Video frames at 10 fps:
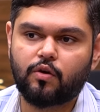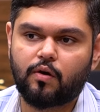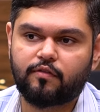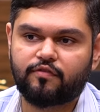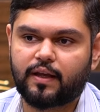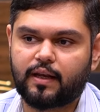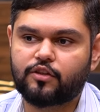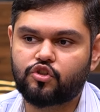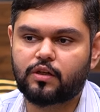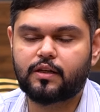your
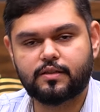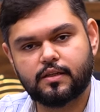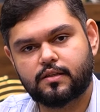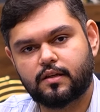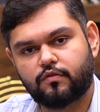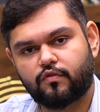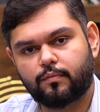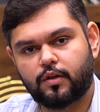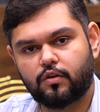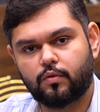financial assistance from
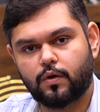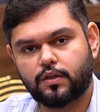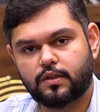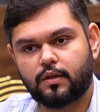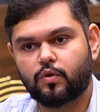the university,